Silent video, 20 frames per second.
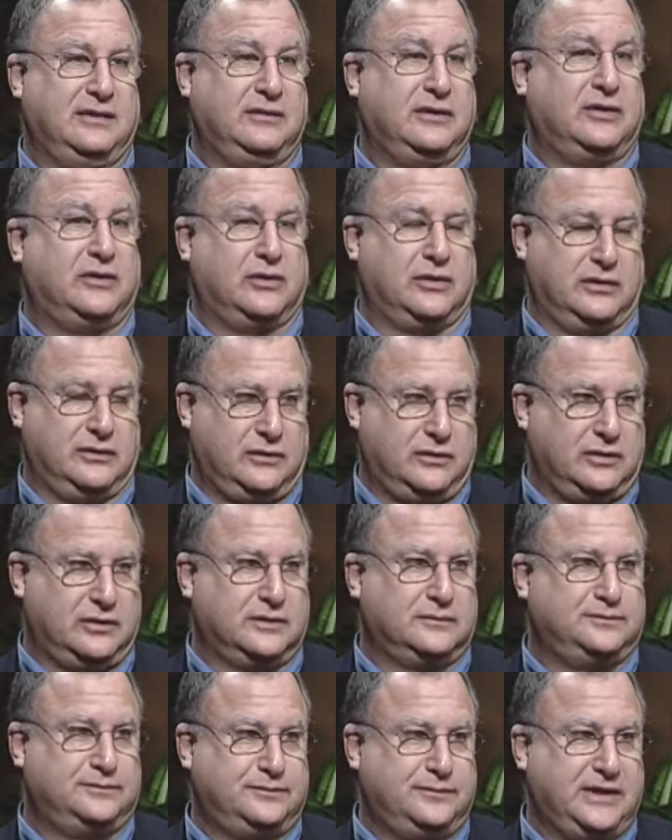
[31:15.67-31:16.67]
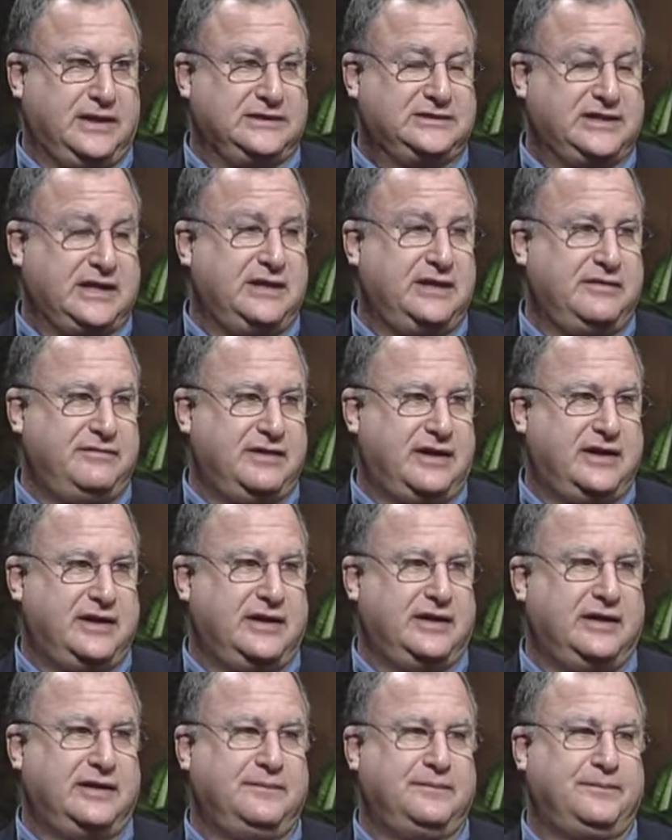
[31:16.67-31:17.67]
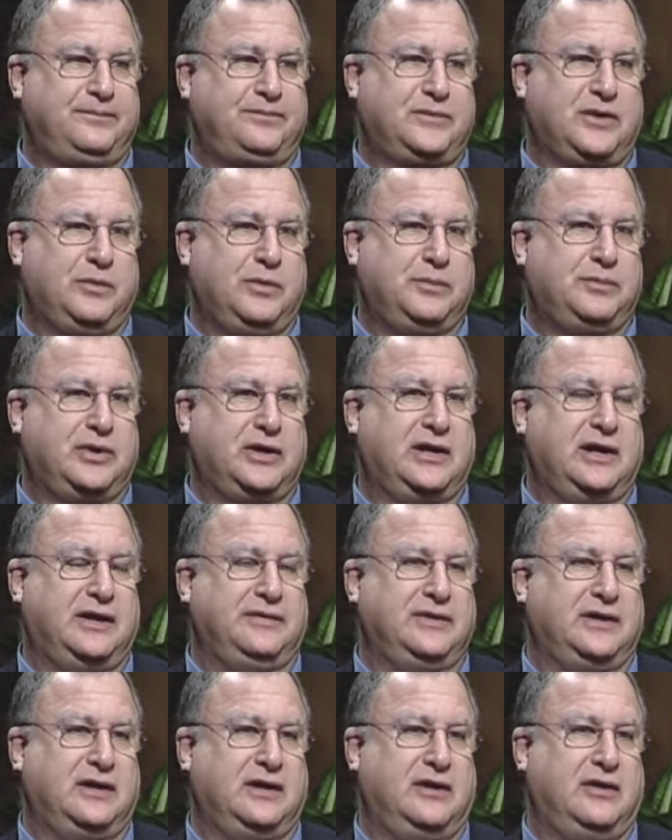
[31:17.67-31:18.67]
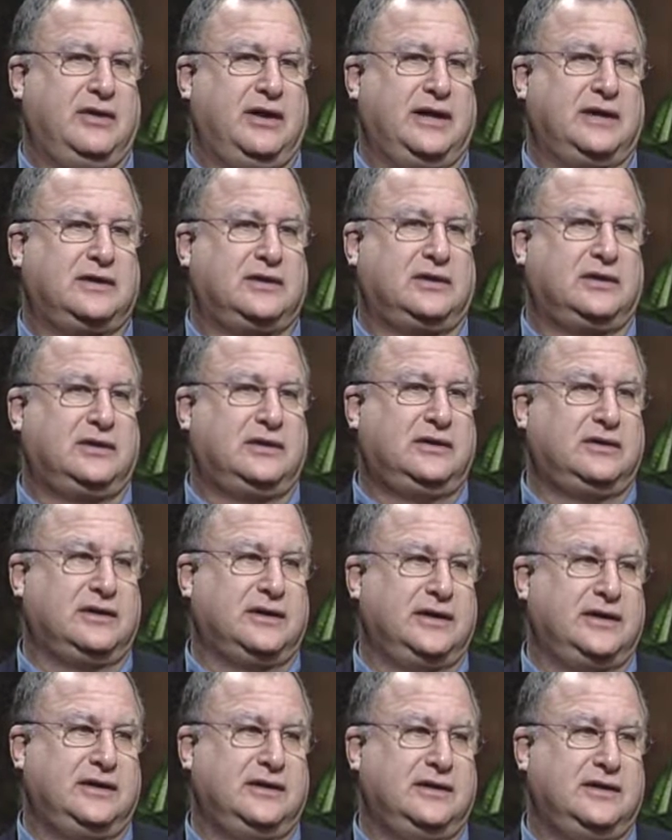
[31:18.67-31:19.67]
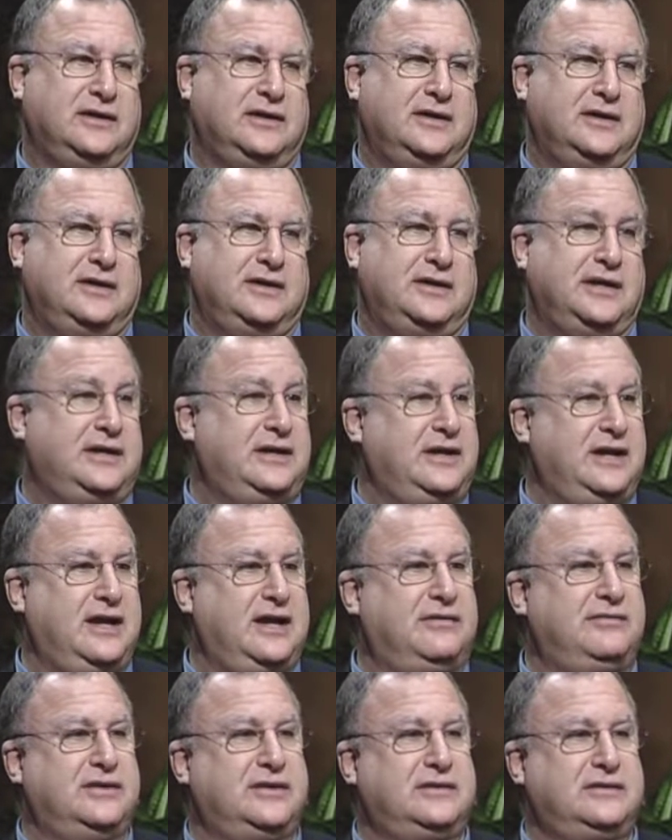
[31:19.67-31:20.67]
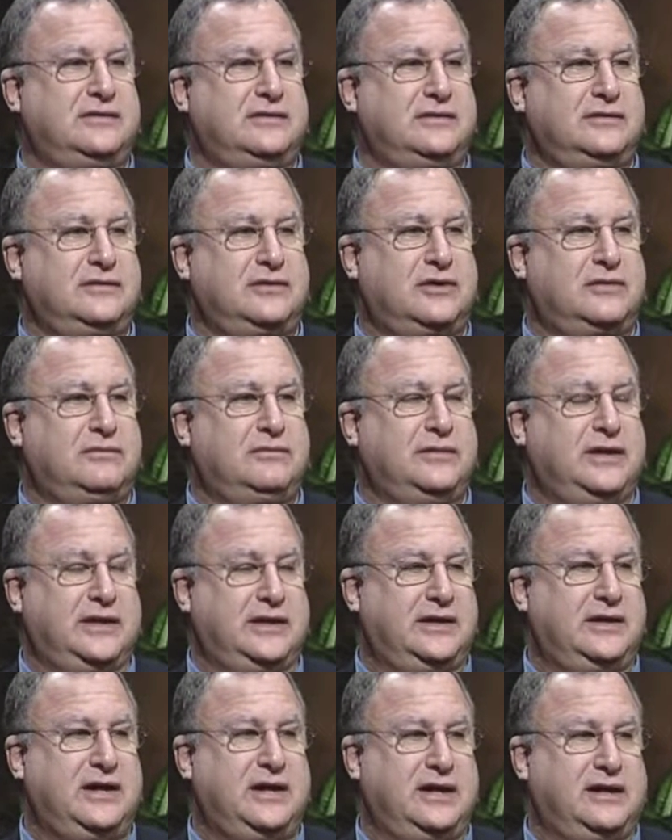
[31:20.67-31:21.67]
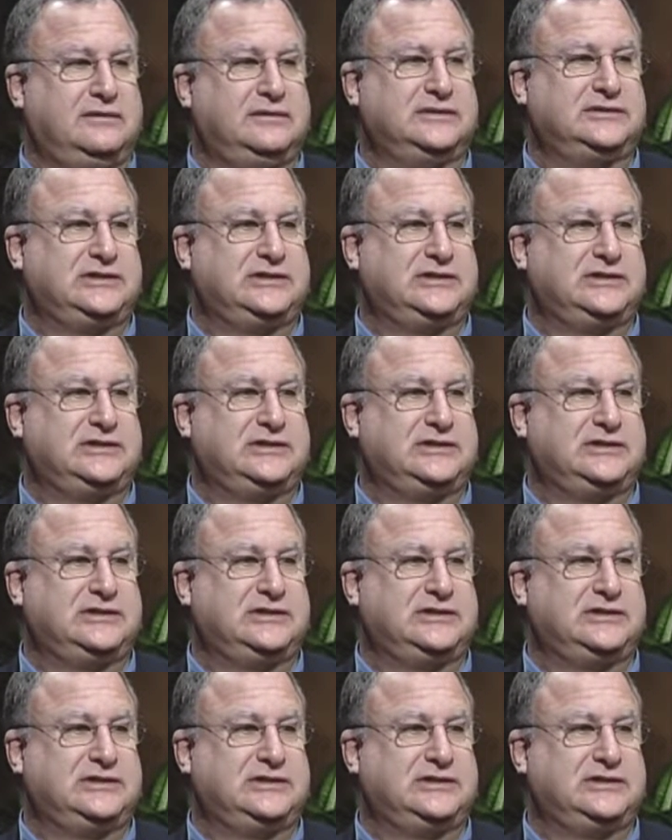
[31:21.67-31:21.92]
or they said they vetted it, and we put it on the air, and clearly they didn't have it. They didn't have it